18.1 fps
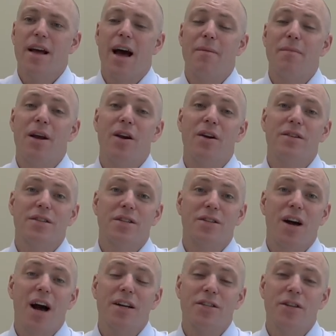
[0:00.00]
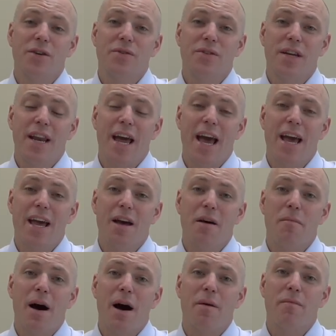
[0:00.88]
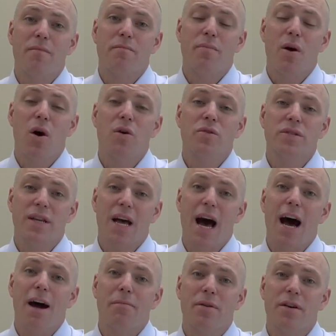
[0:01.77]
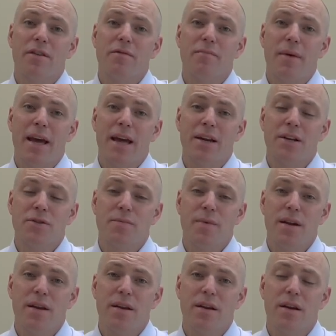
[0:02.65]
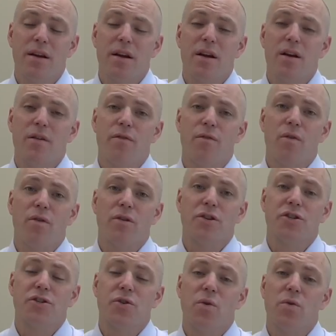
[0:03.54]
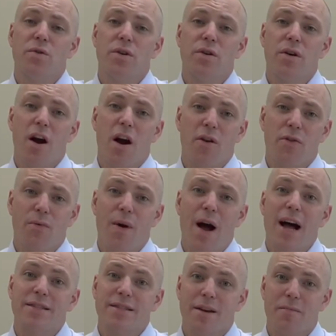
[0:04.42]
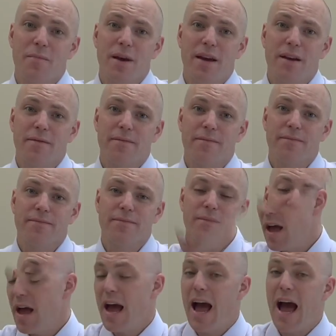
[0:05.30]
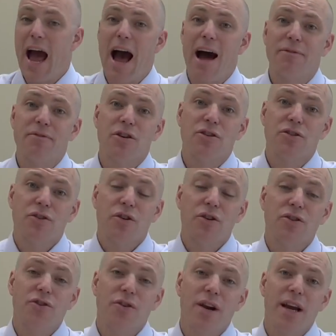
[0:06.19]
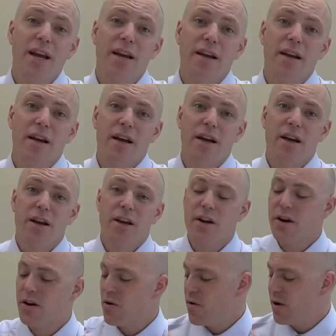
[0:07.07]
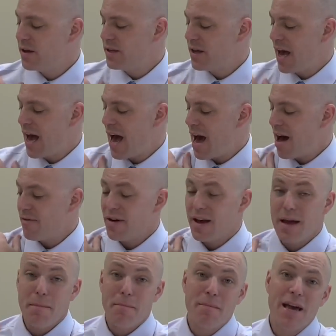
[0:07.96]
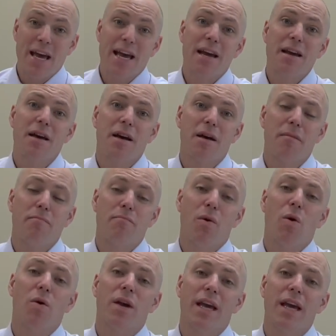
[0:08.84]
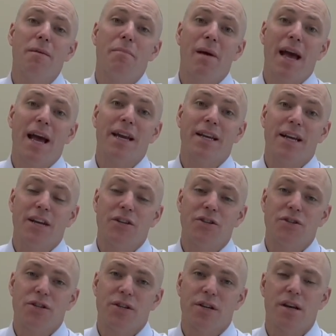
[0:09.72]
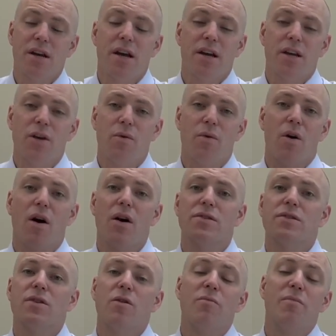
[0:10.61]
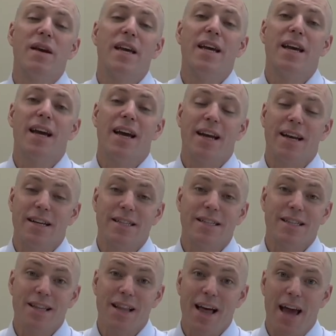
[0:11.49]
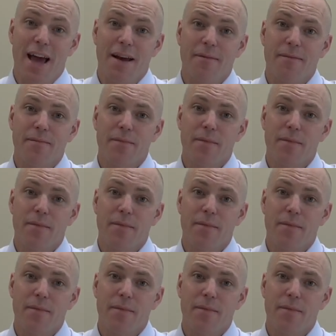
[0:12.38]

I'm here to talk to you today about post operative management for shoulder arthroscopy. After surgery, you're going to have a big, bulky bandage. You will also be in a sling.